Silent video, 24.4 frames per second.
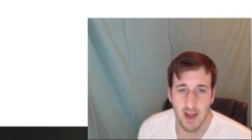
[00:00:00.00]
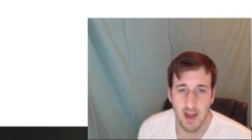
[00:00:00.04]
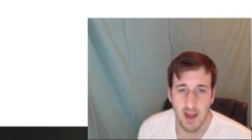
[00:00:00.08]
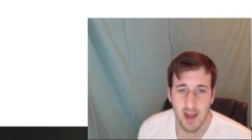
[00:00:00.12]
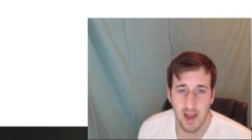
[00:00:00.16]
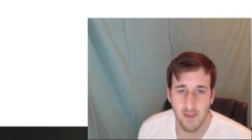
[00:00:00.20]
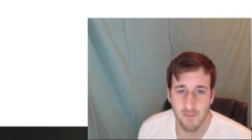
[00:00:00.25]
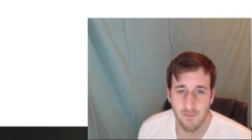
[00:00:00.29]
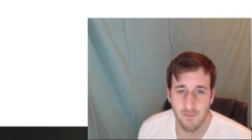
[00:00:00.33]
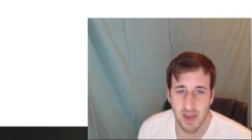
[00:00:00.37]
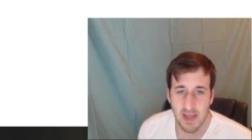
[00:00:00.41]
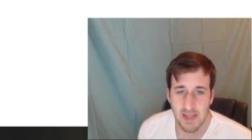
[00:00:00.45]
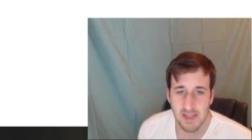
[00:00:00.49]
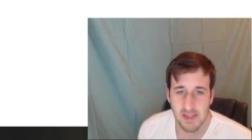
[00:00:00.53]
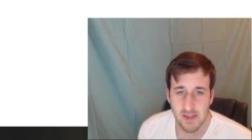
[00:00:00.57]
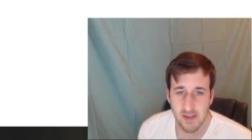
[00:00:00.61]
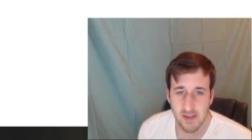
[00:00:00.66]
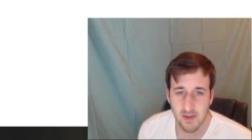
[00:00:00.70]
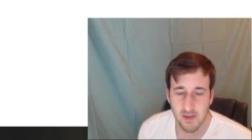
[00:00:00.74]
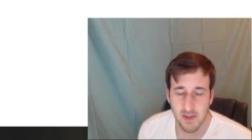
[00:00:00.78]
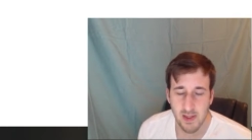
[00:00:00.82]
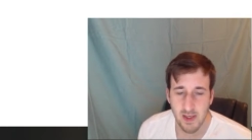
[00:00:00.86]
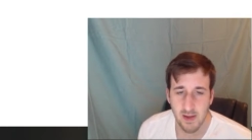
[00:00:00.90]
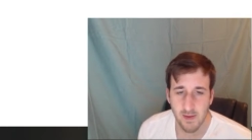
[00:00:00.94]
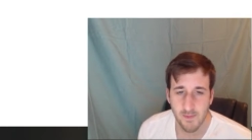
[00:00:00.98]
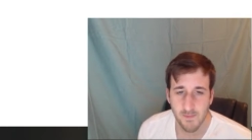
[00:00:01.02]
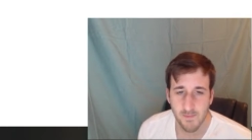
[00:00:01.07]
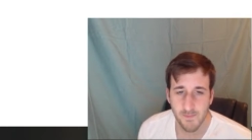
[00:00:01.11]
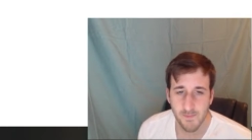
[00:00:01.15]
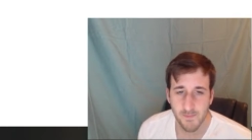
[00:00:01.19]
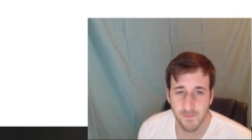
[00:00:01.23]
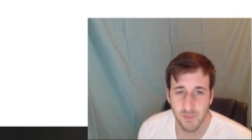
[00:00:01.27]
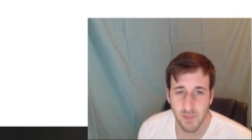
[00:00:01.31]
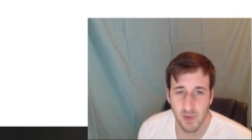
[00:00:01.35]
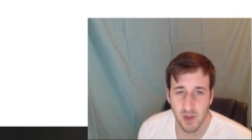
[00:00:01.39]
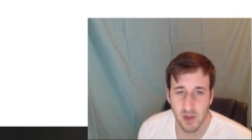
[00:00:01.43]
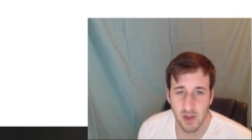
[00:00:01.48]
And basically,
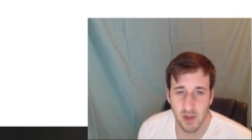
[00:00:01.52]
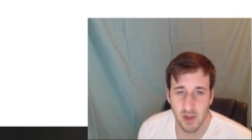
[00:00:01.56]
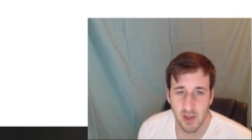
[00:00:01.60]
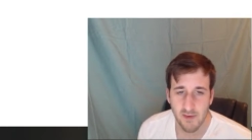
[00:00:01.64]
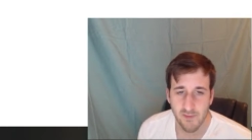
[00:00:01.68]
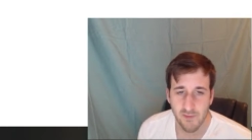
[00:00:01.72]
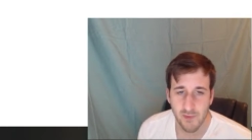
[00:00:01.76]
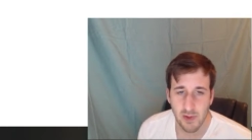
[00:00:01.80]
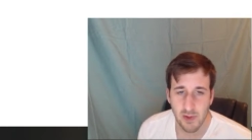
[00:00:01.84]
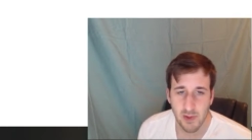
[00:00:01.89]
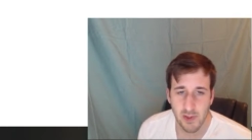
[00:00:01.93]
if we